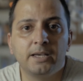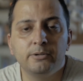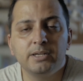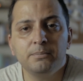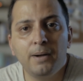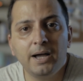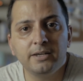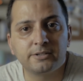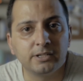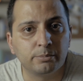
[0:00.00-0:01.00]
You can buy
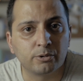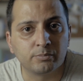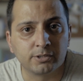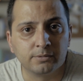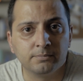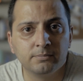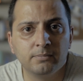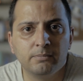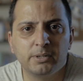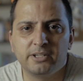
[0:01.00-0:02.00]
a teleprompter,
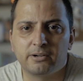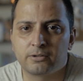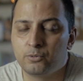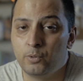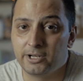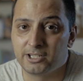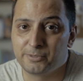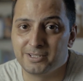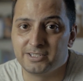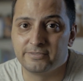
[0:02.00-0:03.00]
but they are quite
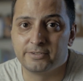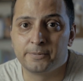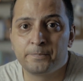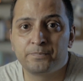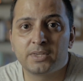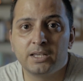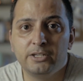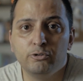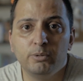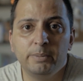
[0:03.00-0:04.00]
expensive.
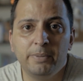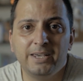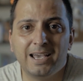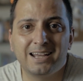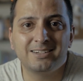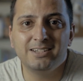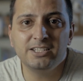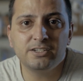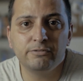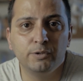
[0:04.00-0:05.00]
You will be paying at
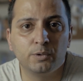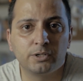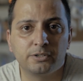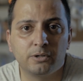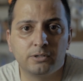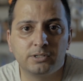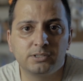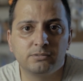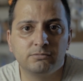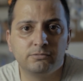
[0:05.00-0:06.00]
least a few
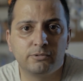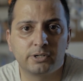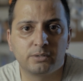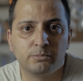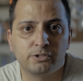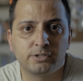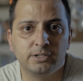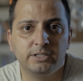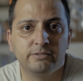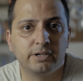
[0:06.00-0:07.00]
$100s for a
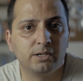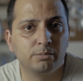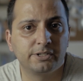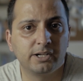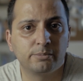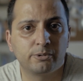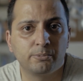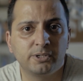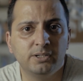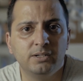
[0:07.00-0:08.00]
commercially available
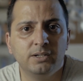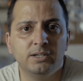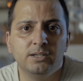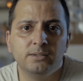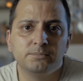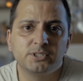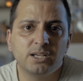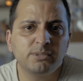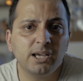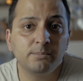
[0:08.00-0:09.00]
teleprompter,
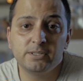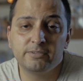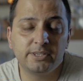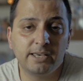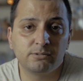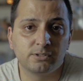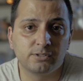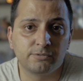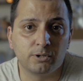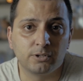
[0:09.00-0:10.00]
sometimes even thousands
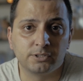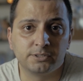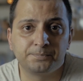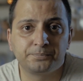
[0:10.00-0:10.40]
of dollars.